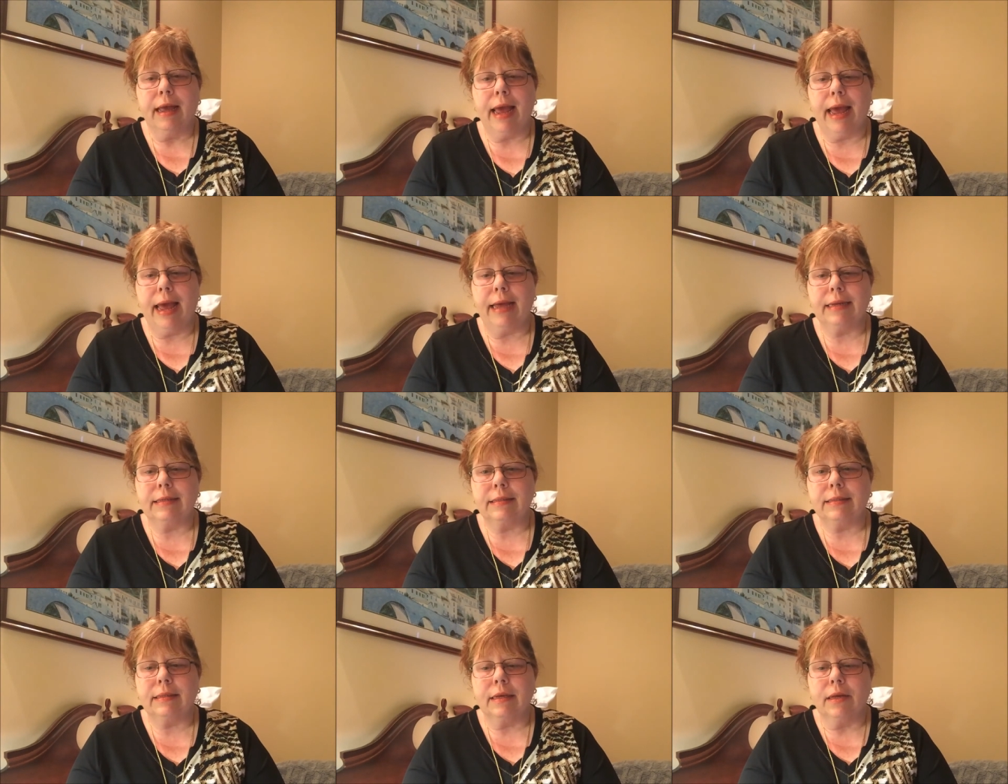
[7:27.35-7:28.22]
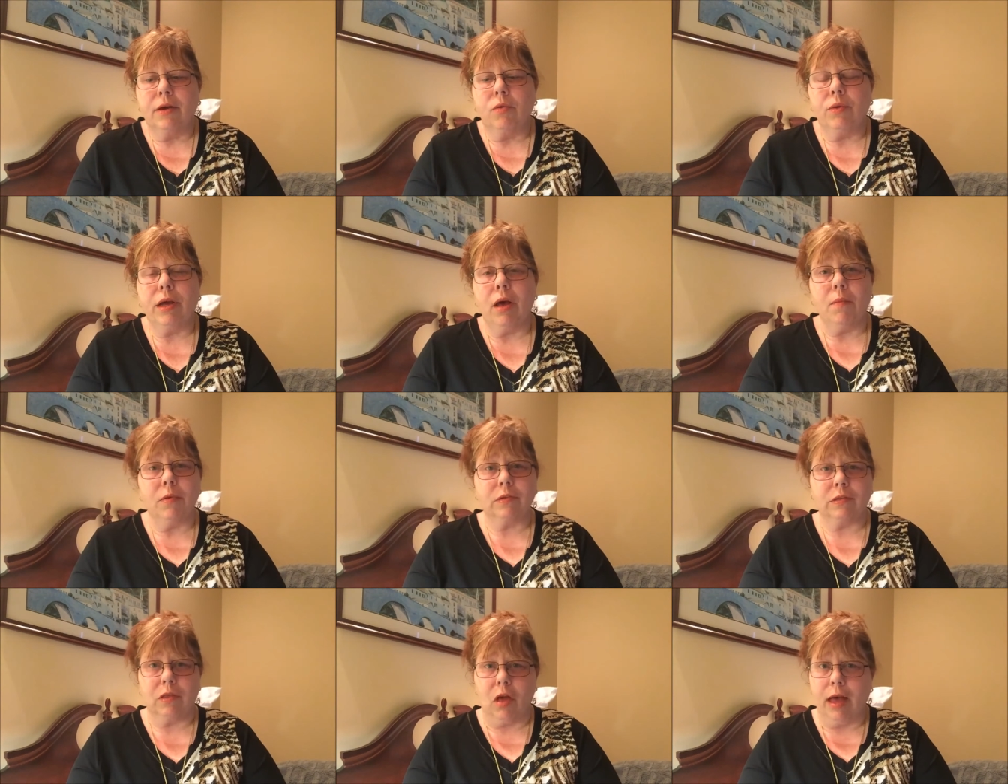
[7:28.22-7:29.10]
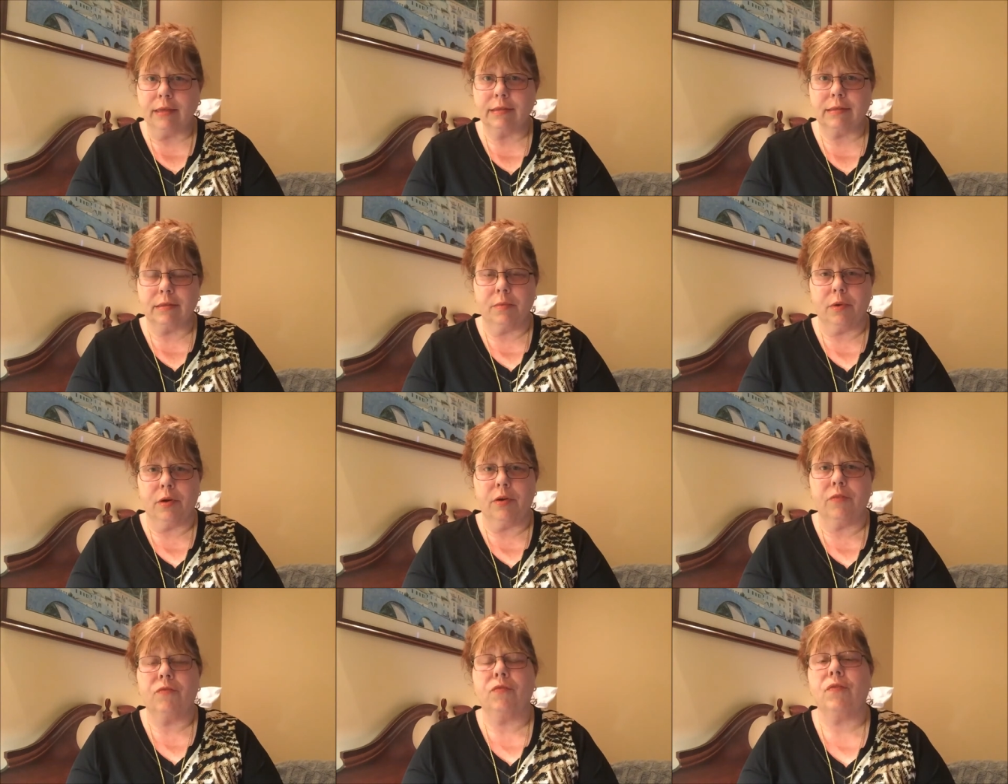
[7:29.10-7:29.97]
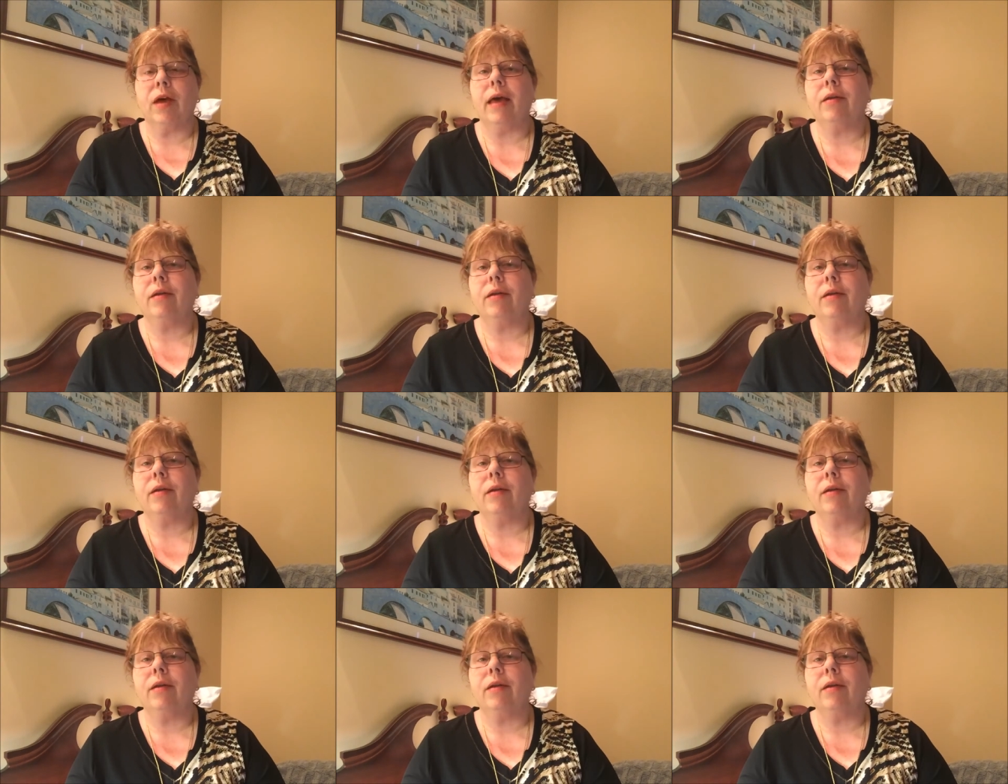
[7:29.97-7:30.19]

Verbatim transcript: And we almost lost the Murph.